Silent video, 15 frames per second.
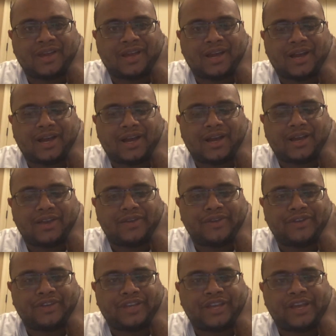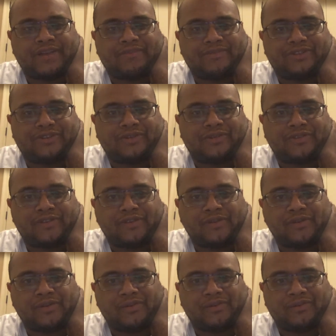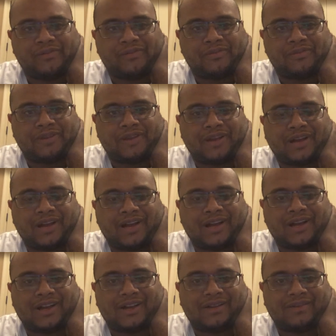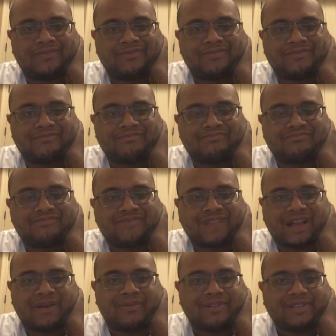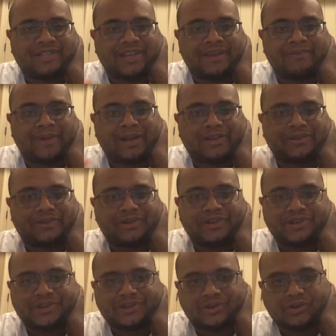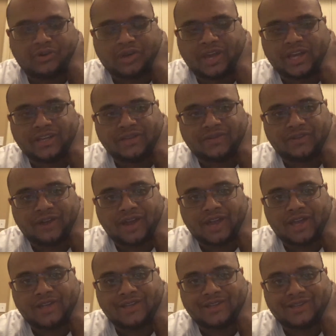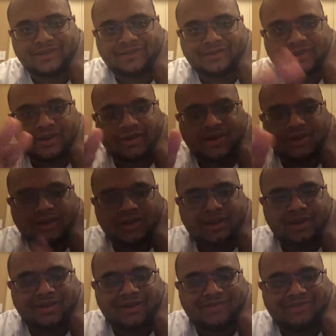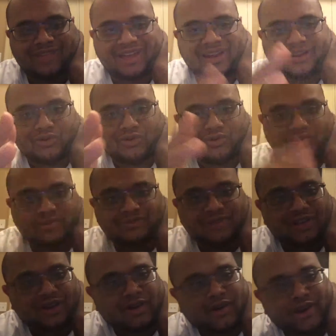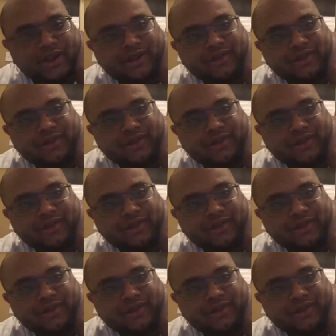Usually I'm jovial. Uh, I would say my traditional catchphrase, not in the mood, I'm sorry.